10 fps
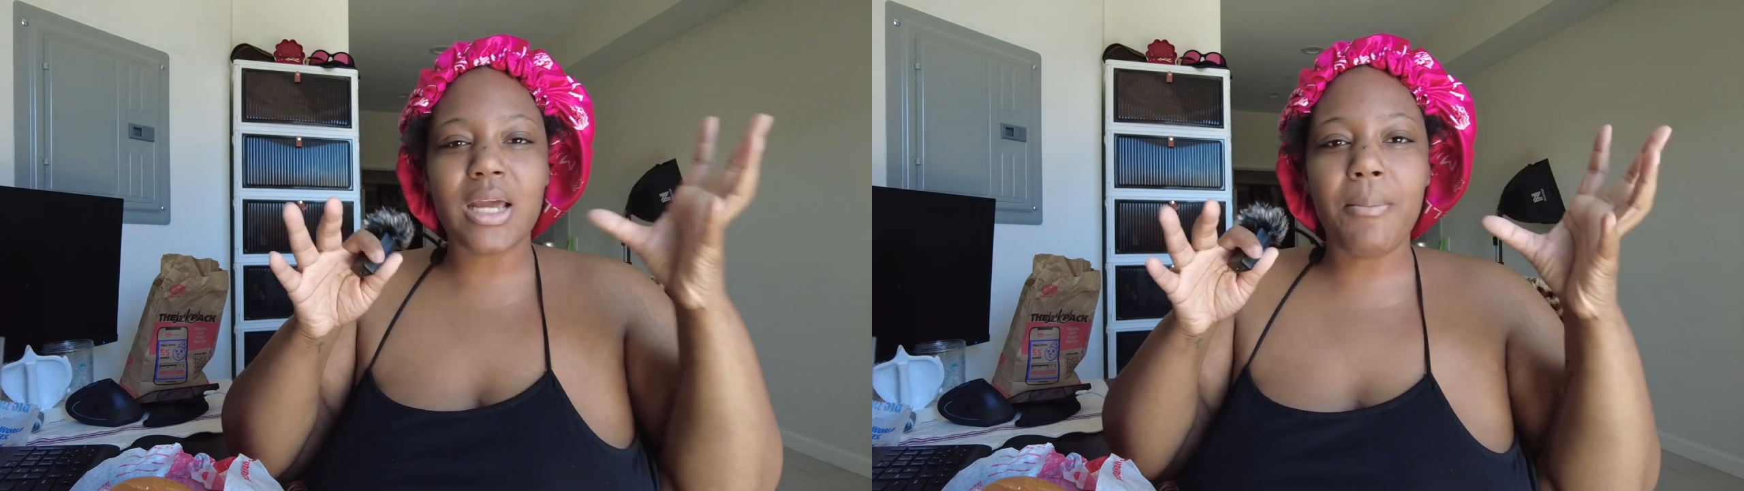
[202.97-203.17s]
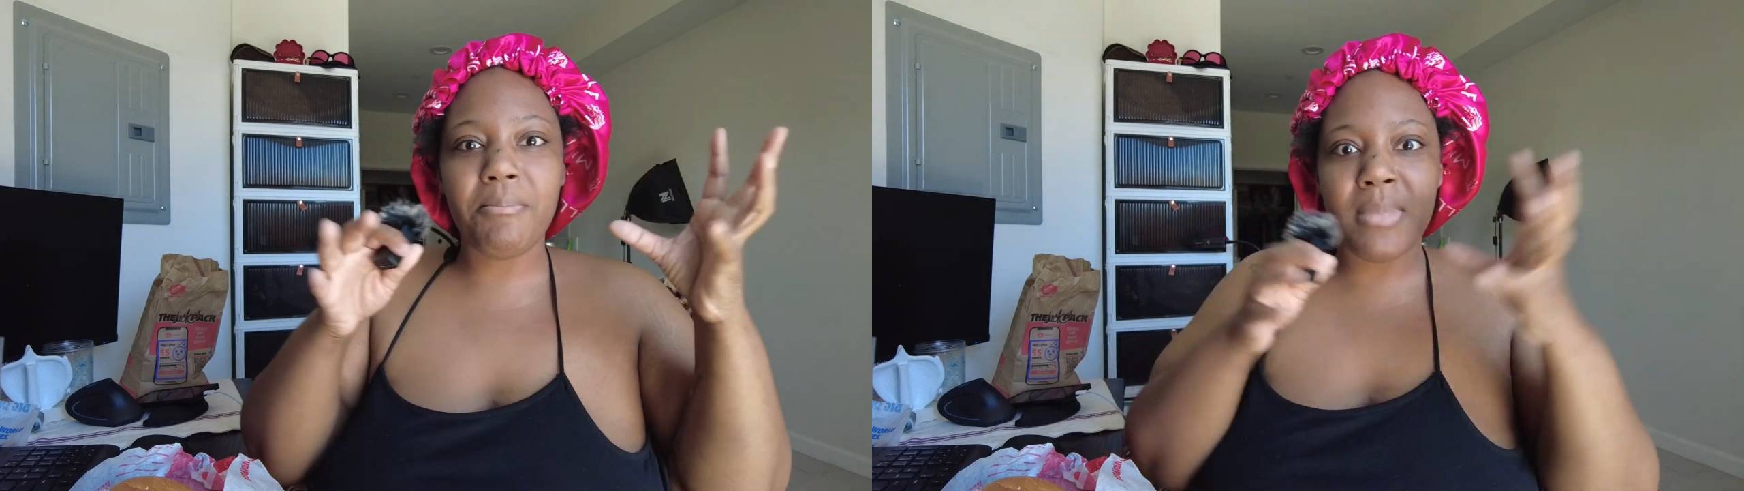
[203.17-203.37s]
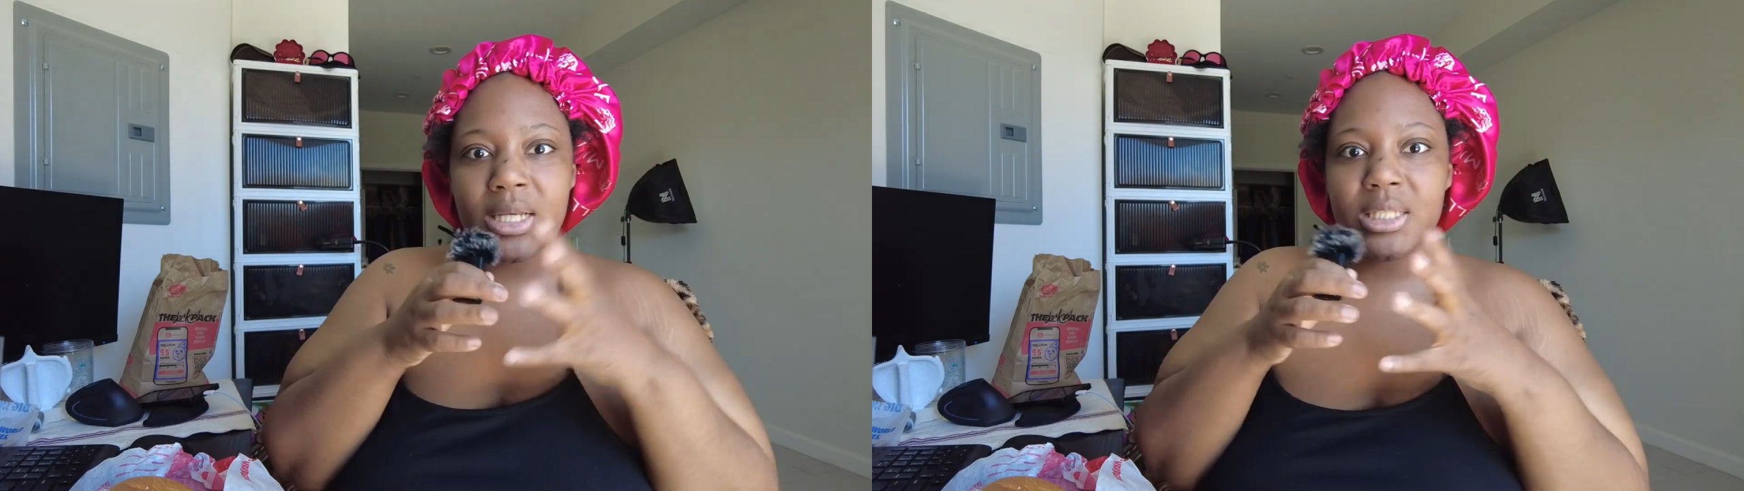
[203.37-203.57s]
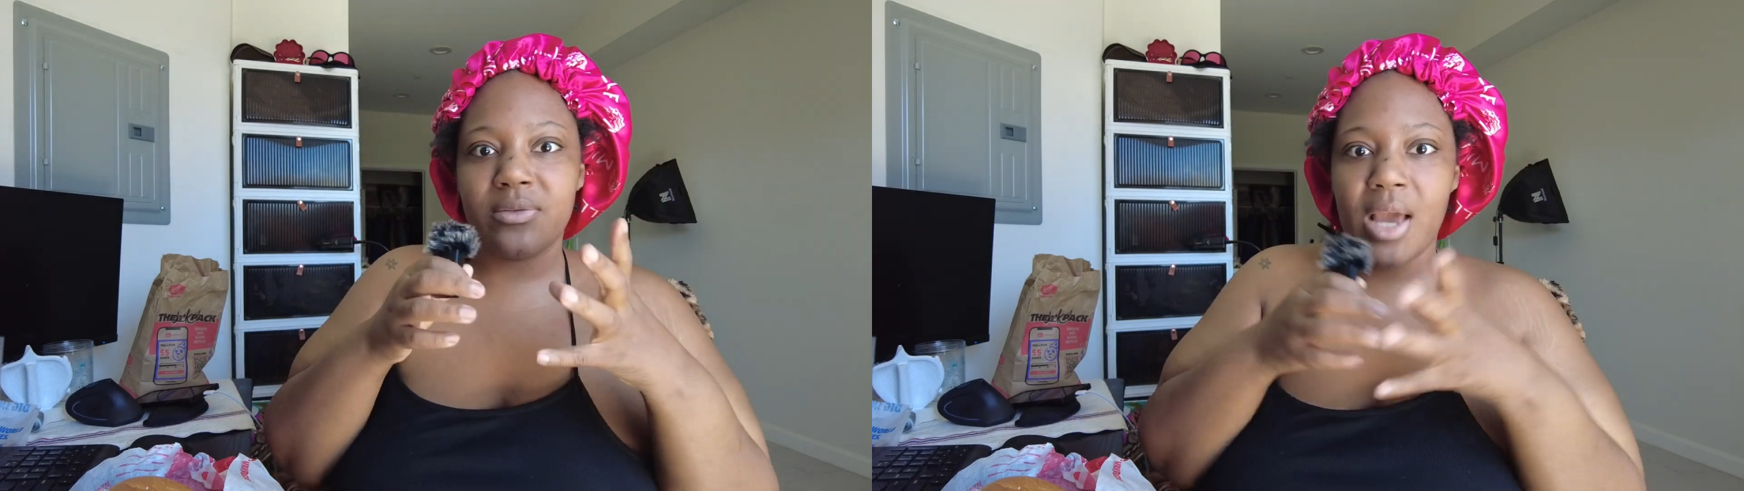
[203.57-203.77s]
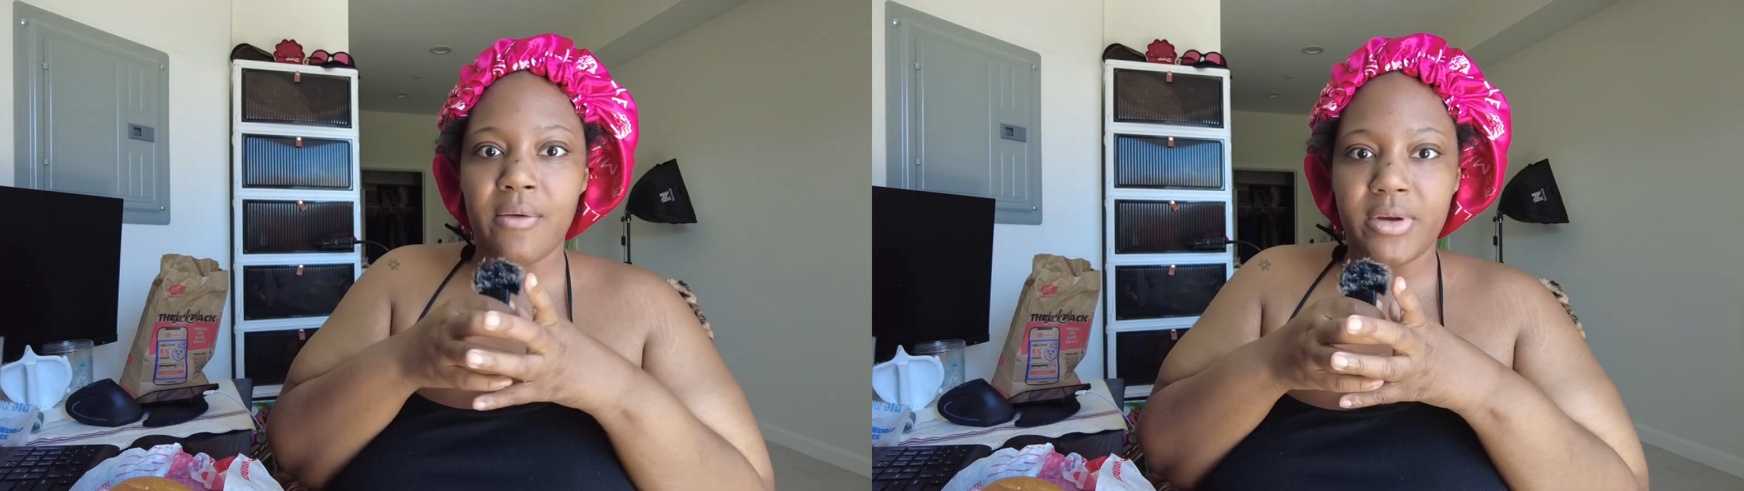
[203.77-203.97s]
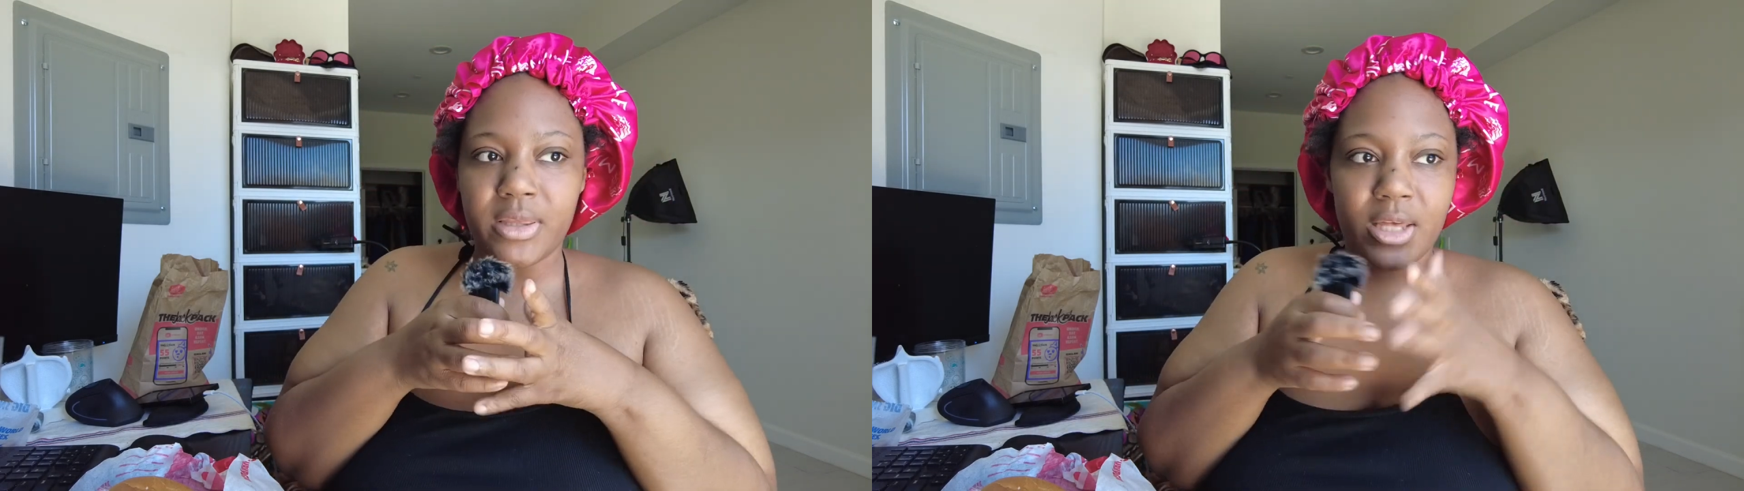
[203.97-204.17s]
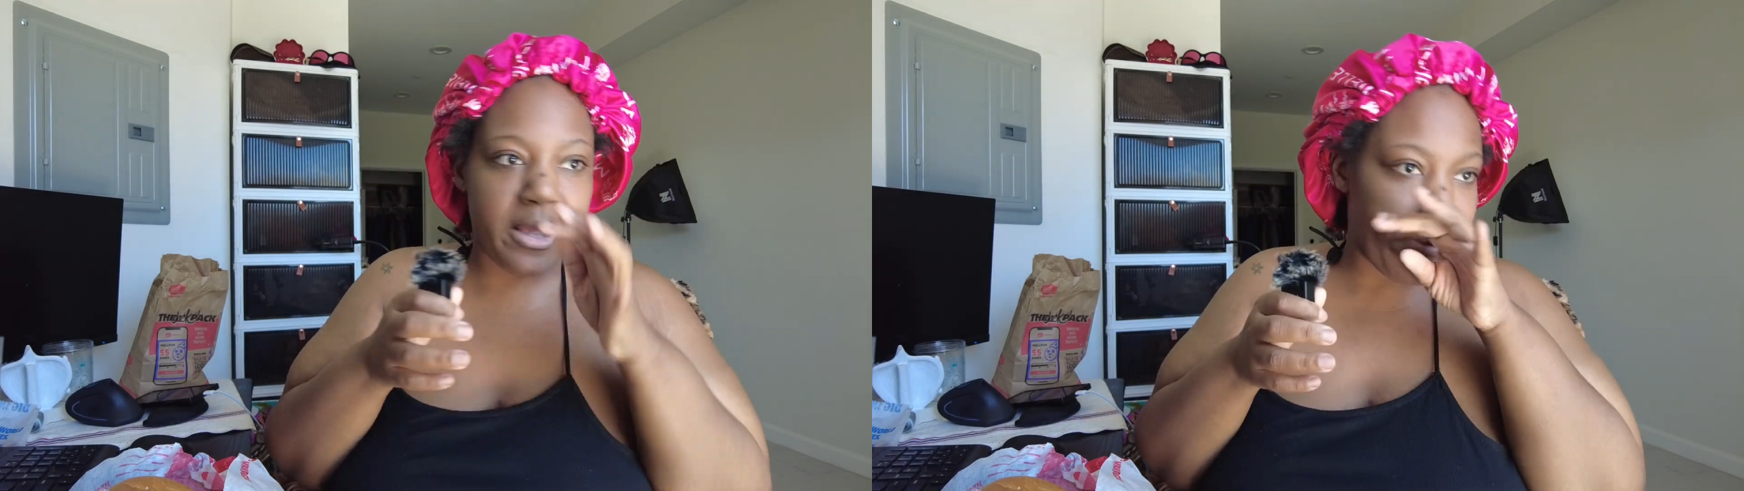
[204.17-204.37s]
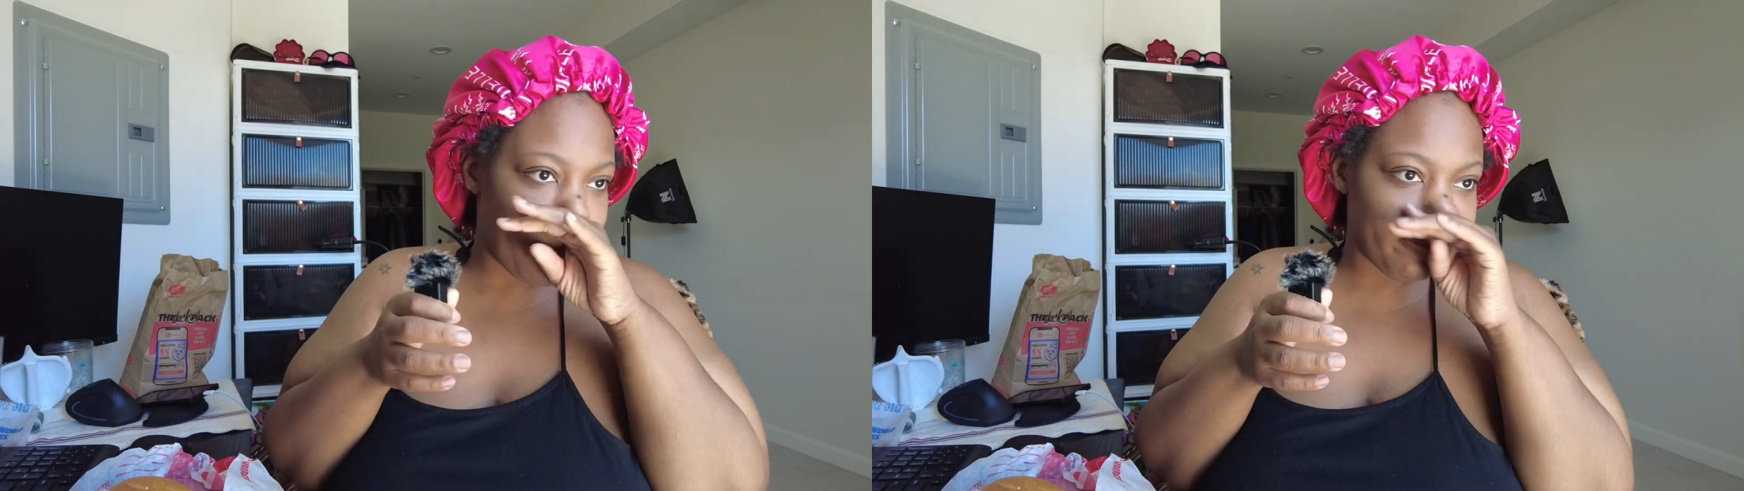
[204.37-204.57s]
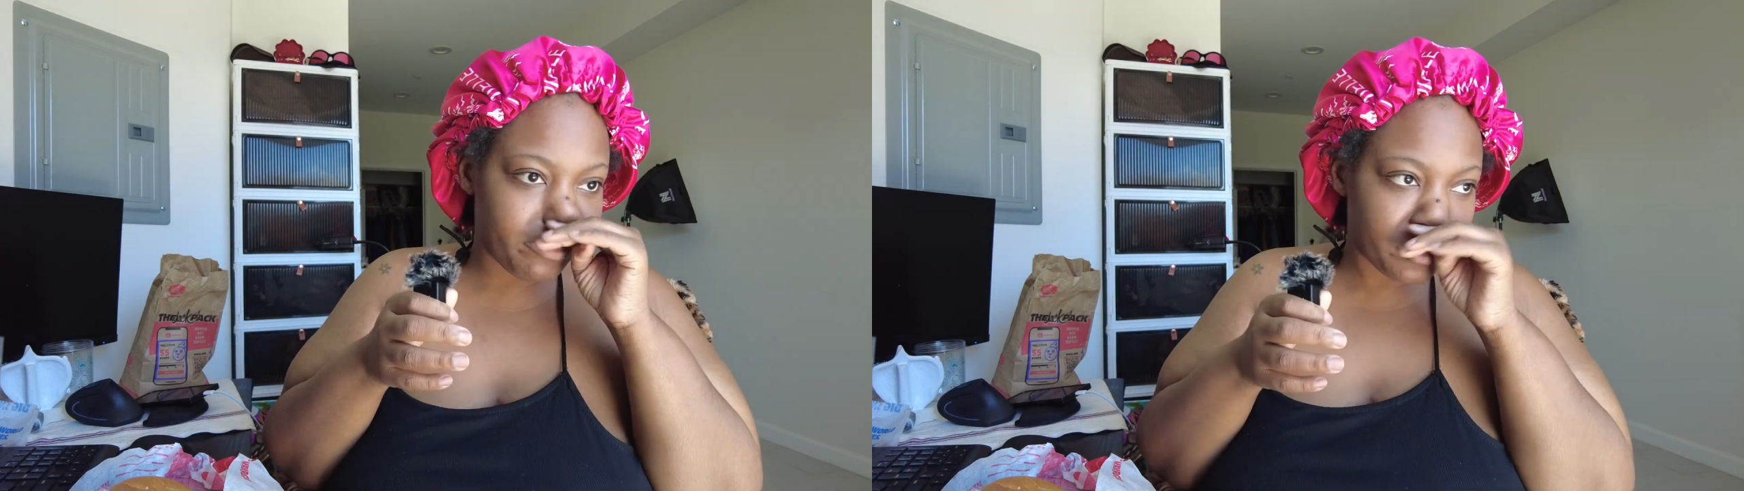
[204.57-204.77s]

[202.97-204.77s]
a mix of everything.